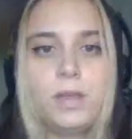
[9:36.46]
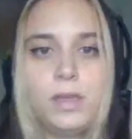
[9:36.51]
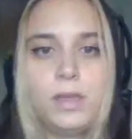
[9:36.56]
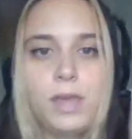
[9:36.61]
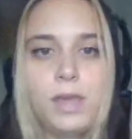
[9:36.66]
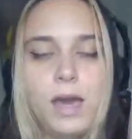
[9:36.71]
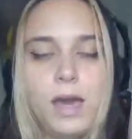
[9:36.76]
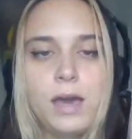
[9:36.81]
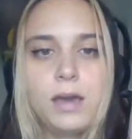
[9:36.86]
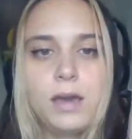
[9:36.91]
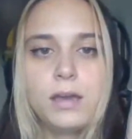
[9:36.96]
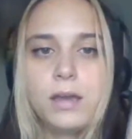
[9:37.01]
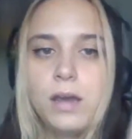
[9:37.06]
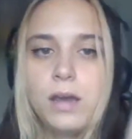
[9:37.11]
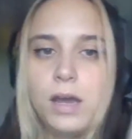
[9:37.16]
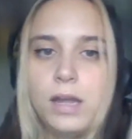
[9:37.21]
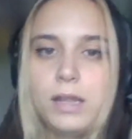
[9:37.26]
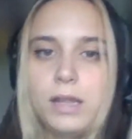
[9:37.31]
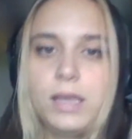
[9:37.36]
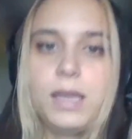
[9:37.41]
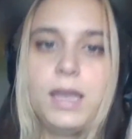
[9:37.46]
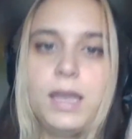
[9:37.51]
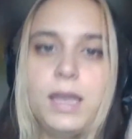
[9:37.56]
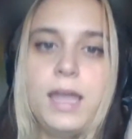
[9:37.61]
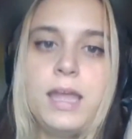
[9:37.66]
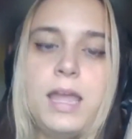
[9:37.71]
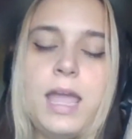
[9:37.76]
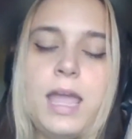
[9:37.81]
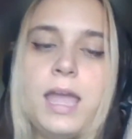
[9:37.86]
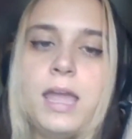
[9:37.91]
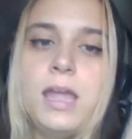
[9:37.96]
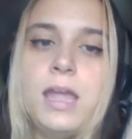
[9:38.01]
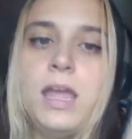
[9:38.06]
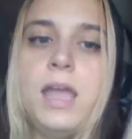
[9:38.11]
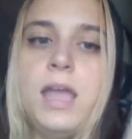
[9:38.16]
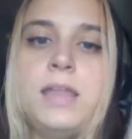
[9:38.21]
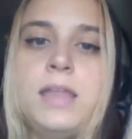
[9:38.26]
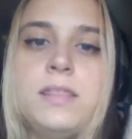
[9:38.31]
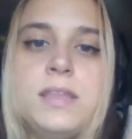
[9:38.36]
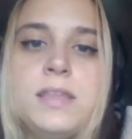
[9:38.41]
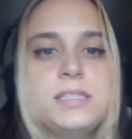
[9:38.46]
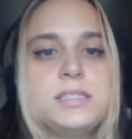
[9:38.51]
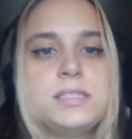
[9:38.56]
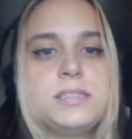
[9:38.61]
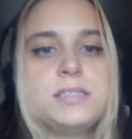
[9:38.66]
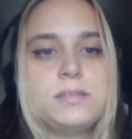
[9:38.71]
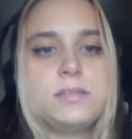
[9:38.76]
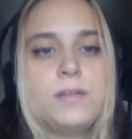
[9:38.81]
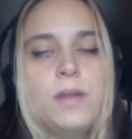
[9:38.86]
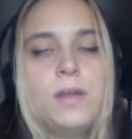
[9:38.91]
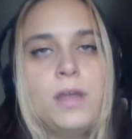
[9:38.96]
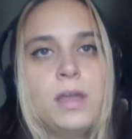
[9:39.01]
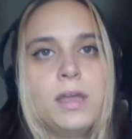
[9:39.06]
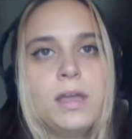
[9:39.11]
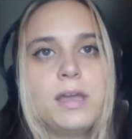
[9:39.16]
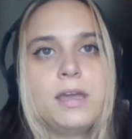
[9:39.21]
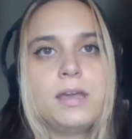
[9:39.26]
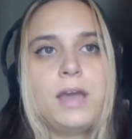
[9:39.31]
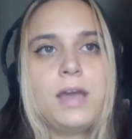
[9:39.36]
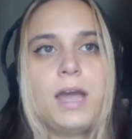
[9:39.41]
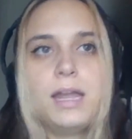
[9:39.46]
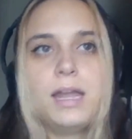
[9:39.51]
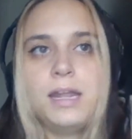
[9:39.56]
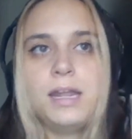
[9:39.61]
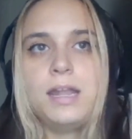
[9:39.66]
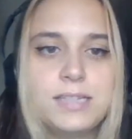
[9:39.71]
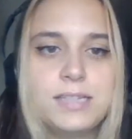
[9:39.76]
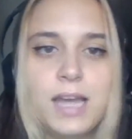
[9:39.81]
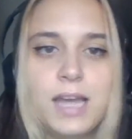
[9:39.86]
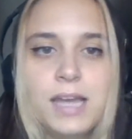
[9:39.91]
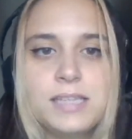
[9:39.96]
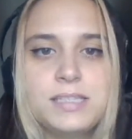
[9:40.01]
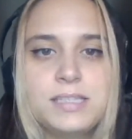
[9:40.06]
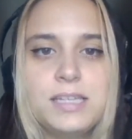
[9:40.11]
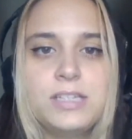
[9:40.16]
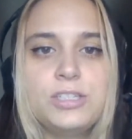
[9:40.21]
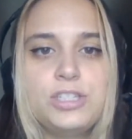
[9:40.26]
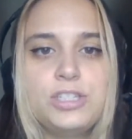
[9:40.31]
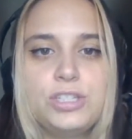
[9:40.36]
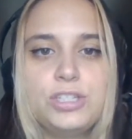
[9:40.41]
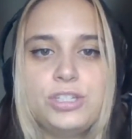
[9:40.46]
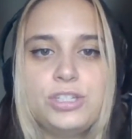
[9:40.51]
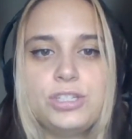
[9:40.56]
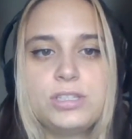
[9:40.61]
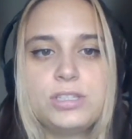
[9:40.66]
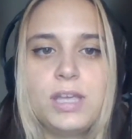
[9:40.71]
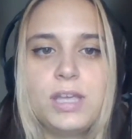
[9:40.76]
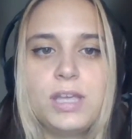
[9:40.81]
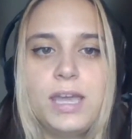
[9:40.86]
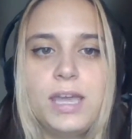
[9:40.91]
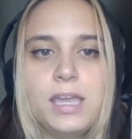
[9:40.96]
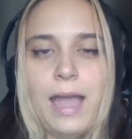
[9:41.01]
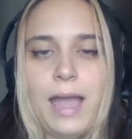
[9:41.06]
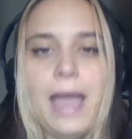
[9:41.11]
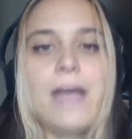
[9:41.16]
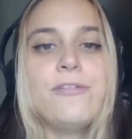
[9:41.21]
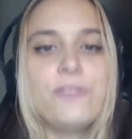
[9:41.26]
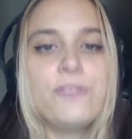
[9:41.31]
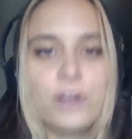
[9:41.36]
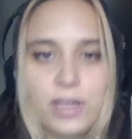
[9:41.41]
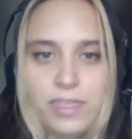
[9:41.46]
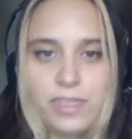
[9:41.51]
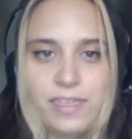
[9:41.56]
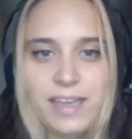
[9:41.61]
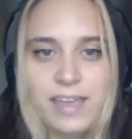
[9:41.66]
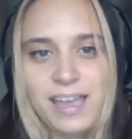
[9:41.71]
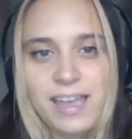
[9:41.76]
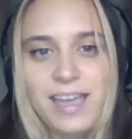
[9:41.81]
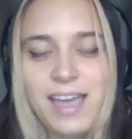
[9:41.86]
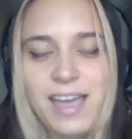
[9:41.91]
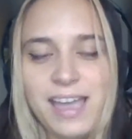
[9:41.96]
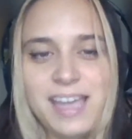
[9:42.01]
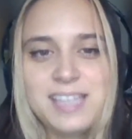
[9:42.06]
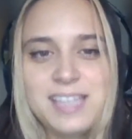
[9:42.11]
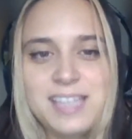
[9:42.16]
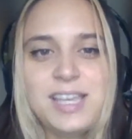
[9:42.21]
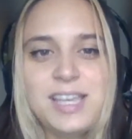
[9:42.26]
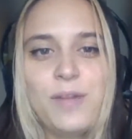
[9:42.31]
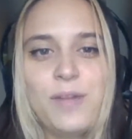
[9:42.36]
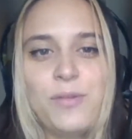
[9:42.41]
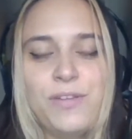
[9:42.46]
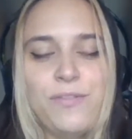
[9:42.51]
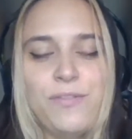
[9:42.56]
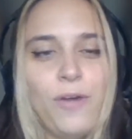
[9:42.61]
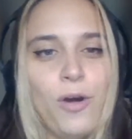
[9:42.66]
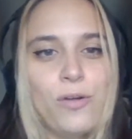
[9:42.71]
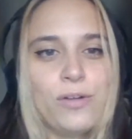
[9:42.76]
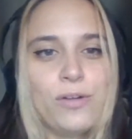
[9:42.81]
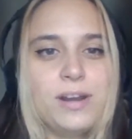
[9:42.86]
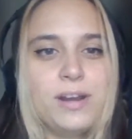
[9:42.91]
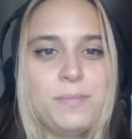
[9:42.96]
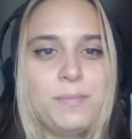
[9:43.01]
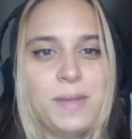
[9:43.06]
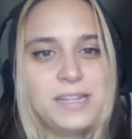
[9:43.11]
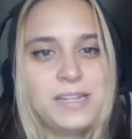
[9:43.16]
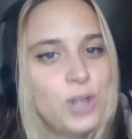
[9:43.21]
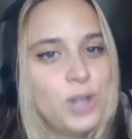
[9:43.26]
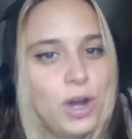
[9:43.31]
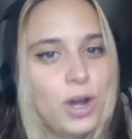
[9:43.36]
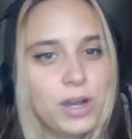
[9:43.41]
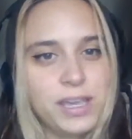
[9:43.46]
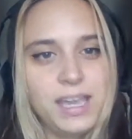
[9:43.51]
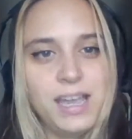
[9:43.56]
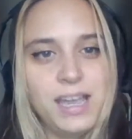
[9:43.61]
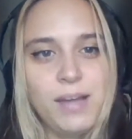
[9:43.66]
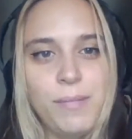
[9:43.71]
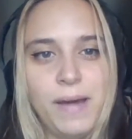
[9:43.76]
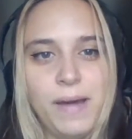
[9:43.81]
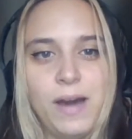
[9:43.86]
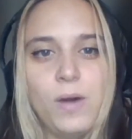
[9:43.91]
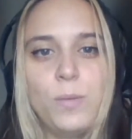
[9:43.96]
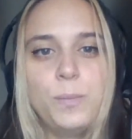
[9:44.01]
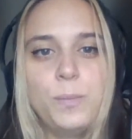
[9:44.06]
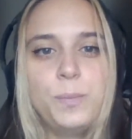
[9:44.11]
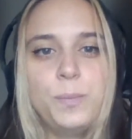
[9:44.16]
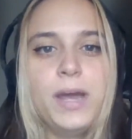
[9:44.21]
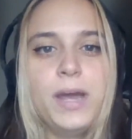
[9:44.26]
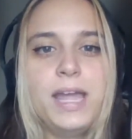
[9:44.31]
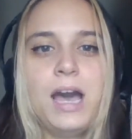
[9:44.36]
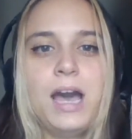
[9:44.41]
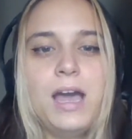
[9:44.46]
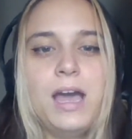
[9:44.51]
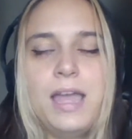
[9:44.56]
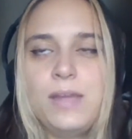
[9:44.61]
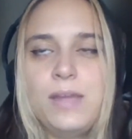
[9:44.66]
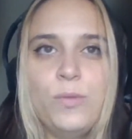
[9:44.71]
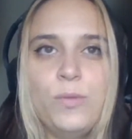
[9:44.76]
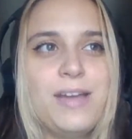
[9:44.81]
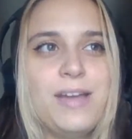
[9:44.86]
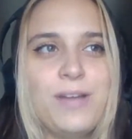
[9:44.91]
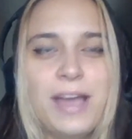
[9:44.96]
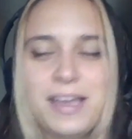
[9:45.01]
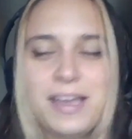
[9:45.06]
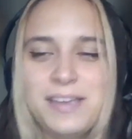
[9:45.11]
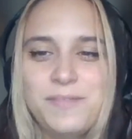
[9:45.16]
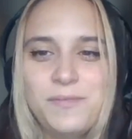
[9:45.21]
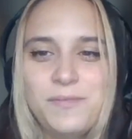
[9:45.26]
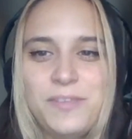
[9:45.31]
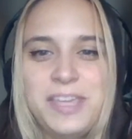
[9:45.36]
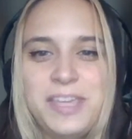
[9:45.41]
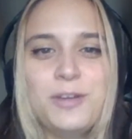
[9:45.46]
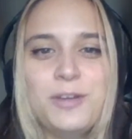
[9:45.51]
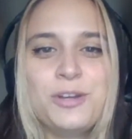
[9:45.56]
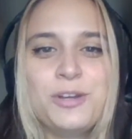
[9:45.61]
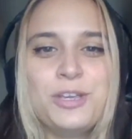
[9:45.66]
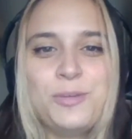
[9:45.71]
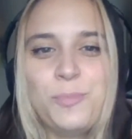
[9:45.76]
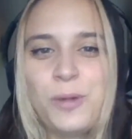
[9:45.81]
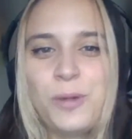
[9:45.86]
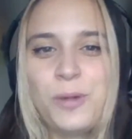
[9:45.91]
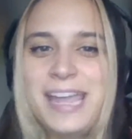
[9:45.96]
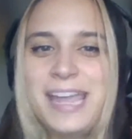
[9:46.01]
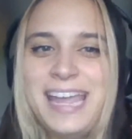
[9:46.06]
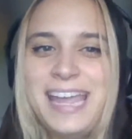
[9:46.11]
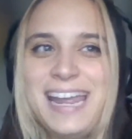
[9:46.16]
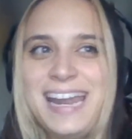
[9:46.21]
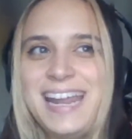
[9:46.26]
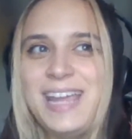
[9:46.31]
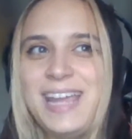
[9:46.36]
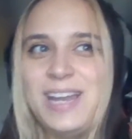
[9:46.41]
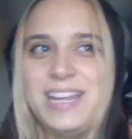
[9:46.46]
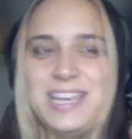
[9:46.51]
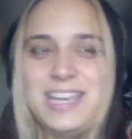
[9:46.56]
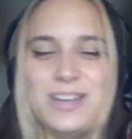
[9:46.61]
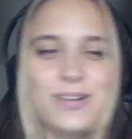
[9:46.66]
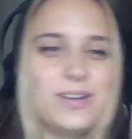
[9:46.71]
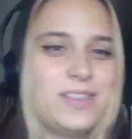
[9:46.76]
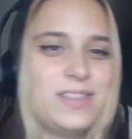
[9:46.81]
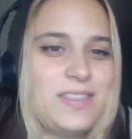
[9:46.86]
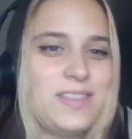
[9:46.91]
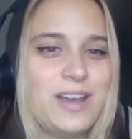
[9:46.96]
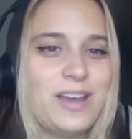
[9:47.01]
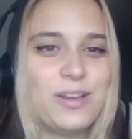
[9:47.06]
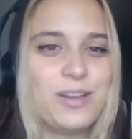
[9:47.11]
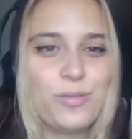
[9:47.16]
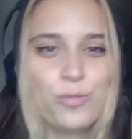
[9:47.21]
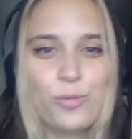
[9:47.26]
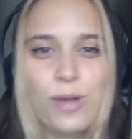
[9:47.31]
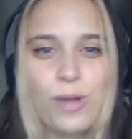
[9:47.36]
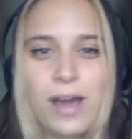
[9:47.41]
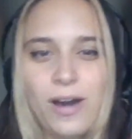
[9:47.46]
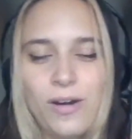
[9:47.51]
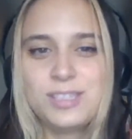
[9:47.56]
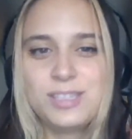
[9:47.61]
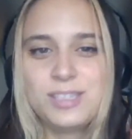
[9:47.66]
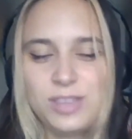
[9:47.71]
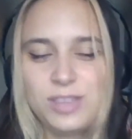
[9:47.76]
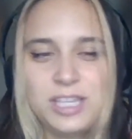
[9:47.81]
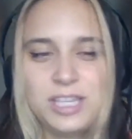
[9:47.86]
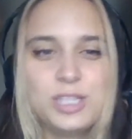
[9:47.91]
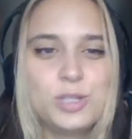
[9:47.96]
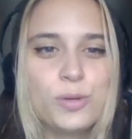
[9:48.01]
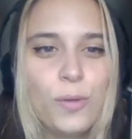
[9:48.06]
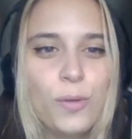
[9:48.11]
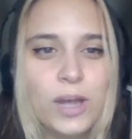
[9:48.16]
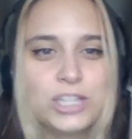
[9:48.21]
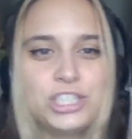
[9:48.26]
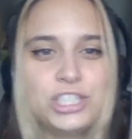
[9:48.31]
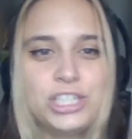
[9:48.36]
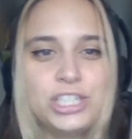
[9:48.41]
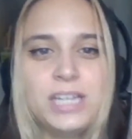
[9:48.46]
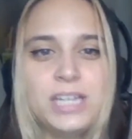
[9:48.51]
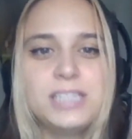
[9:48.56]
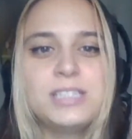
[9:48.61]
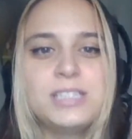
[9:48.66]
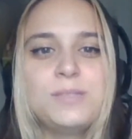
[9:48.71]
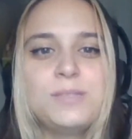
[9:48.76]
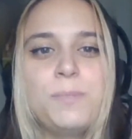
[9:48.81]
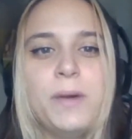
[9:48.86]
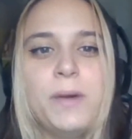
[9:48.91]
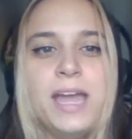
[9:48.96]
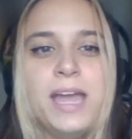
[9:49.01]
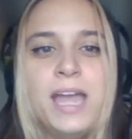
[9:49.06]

Yeah, got it. And this kind of ties into just like everything, I guess, that we've already been talking about. But and I hear you bringing it in here and there throughout these questions. But